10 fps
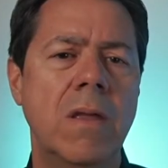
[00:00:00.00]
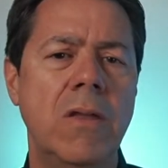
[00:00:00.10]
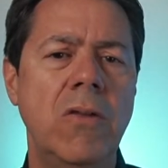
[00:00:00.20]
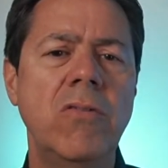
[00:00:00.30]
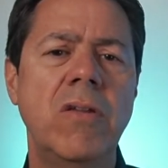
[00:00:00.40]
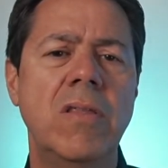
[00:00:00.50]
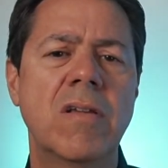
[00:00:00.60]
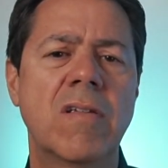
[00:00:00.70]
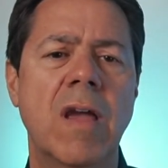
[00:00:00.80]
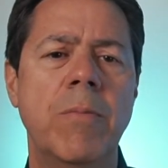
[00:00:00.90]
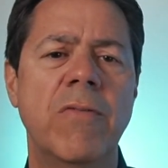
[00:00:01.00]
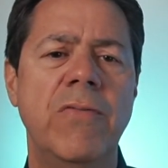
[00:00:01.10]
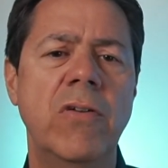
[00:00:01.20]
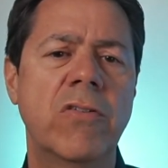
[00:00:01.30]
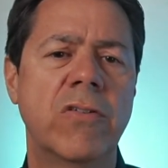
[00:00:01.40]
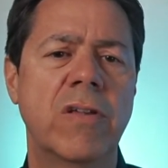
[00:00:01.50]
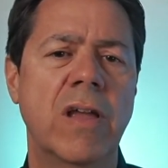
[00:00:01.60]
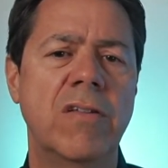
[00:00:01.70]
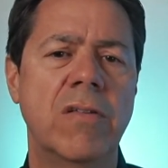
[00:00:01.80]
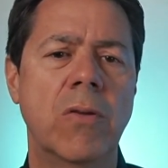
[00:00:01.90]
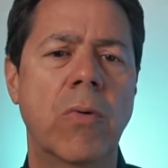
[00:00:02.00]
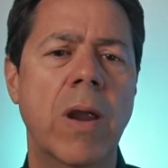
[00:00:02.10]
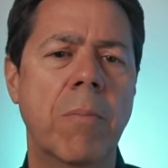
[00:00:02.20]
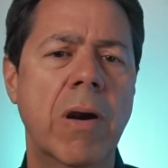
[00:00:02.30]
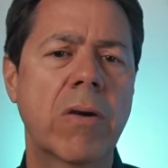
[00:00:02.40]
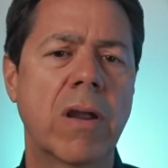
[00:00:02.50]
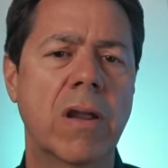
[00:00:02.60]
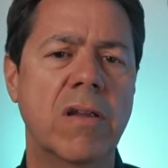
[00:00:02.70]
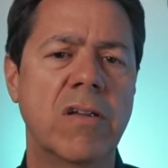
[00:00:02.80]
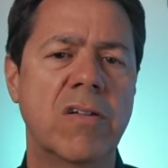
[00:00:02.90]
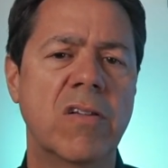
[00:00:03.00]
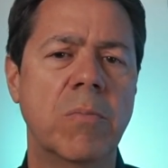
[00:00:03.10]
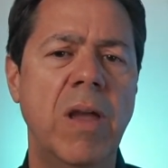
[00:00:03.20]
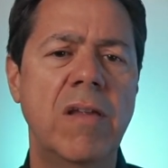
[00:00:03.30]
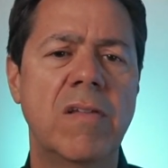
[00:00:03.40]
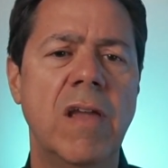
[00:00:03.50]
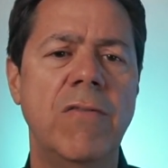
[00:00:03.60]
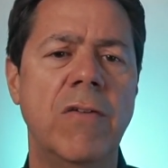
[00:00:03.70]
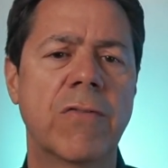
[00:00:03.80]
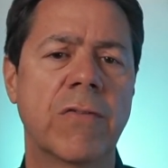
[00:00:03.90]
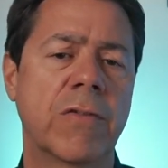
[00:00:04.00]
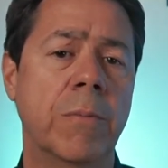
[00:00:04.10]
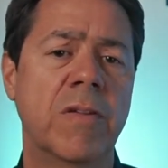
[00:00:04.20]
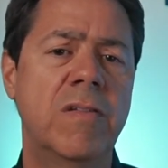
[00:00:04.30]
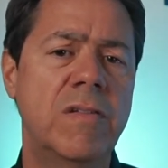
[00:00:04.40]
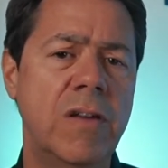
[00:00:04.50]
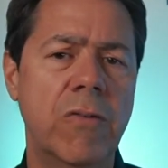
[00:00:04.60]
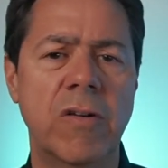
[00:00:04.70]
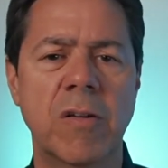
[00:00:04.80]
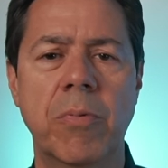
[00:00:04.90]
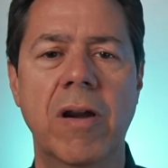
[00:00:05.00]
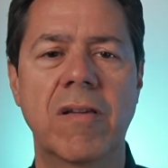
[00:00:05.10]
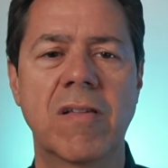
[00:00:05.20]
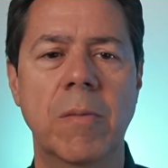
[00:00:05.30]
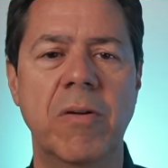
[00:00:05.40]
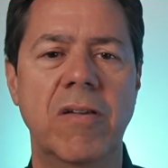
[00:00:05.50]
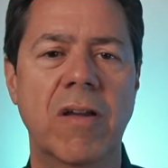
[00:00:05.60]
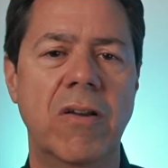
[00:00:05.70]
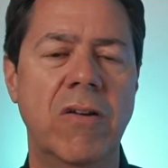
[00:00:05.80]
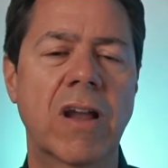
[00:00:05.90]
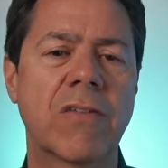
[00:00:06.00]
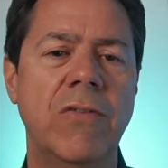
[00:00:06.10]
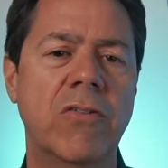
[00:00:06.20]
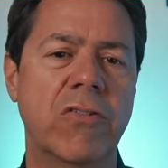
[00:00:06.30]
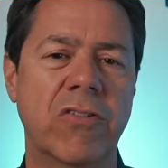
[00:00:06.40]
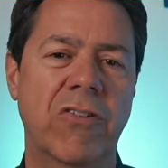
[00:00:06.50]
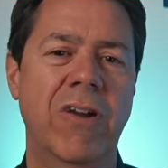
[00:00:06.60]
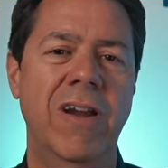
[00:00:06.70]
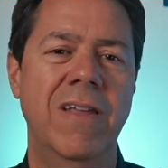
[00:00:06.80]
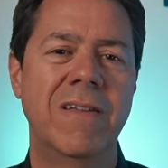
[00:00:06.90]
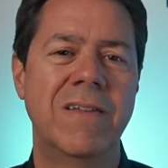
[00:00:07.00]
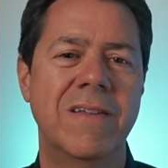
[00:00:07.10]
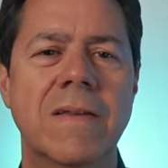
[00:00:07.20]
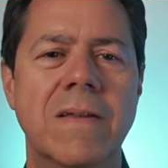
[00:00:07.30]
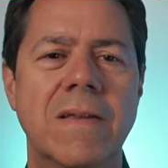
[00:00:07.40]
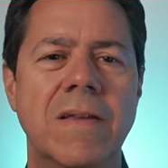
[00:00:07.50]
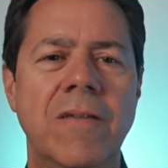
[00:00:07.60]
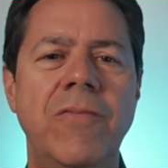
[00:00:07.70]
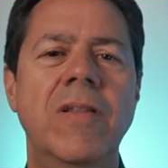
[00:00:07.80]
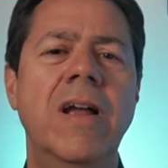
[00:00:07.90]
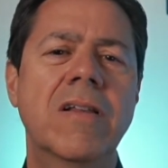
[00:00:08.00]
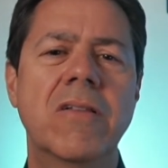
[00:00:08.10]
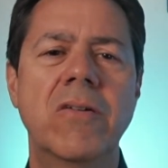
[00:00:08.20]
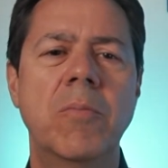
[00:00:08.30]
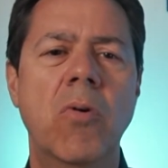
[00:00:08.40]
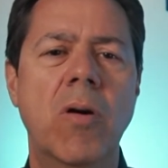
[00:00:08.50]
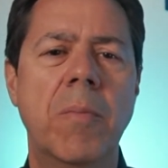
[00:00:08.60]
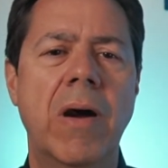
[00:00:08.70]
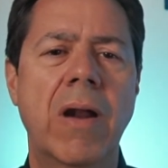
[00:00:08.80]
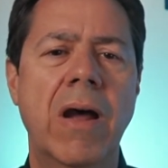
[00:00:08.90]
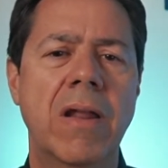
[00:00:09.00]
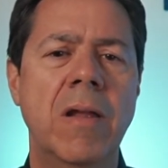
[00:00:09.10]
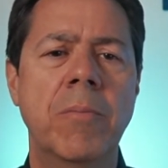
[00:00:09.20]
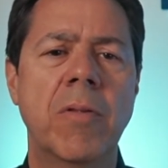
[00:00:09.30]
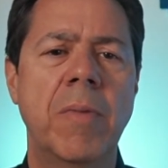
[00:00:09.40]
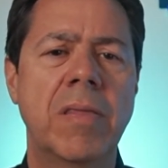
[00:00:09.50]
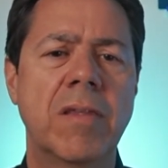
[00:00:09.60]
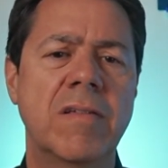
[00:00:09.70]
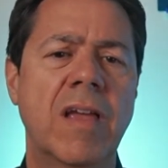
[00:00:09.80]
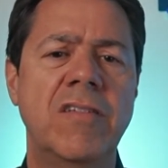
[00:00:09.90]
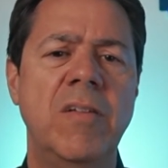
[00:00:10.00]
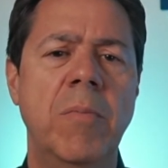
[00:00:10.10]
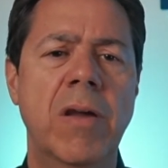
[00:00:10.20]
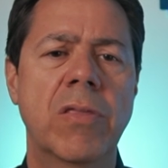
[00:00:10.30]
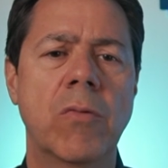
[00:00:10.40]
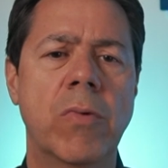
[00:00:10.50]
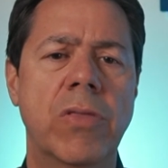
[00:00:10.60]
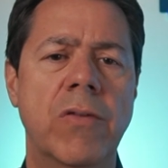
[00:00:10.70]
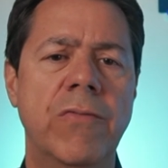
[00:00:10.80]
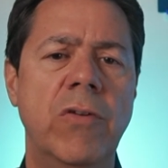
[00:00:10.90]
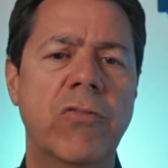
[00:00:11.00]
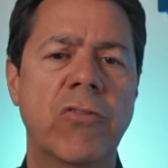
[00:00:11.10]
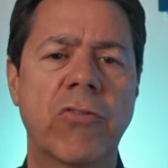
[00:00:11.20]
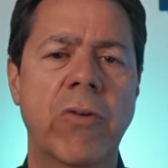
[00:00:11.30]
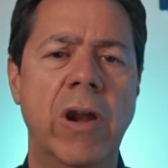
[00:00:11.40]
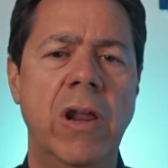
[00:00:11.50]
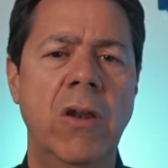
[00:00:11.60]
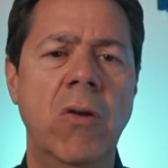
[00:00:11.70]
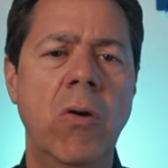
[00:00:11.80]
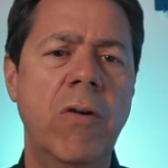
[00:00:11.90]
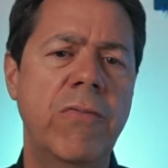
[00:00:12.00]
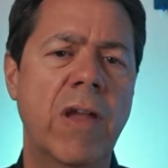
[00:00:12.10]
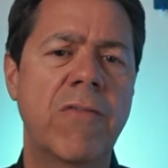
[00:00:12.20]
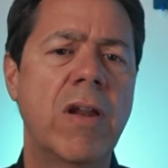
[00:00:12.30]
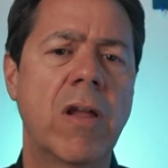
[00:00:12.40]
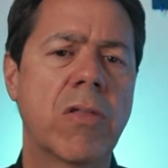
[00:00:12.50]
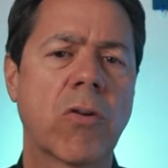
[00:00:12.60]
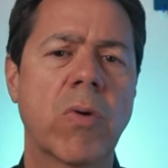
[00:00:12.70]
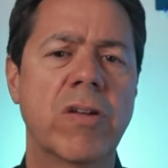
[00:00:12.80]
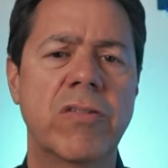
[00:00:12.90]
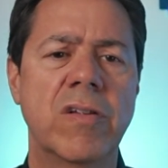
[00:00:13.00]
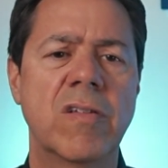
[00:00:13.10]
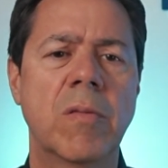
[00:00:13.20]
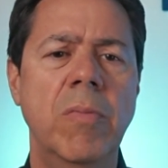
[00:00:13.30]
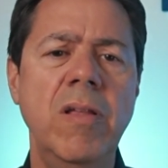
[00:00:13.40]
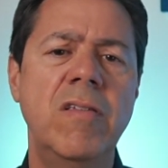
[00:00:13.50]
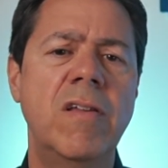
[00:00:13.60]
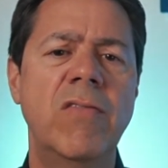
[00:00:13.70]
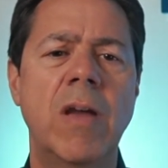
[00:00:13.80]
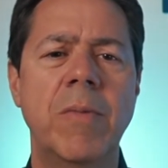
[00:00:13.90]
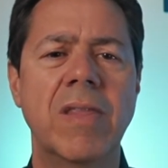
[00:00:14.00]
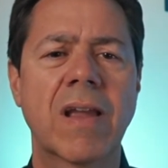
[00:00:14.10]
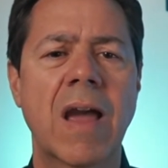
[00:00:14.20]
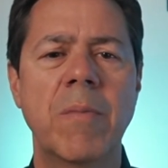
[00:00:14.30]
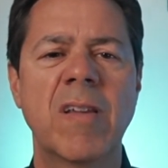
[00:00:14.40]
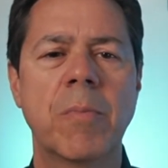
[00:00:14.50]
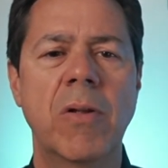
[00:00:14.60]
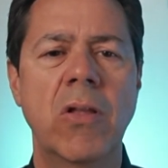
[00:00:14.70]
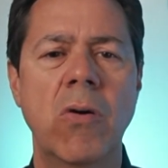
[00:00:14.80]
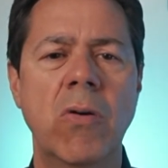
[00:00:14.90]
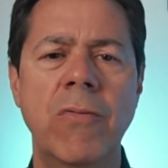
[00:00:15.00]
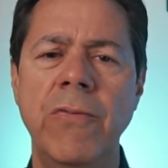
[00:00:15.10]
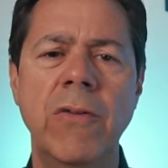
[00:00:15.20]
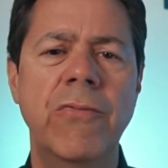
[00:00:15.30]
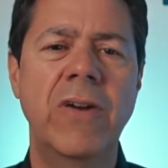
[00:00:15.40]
Using this type of futures hedge in the right market conditions may save you from some serious price slippage on your next futures trade. If you'd like to learn more about how to implement this hedging method with your futures trading, or if you have any other questions, please leave them in the comments below or feel free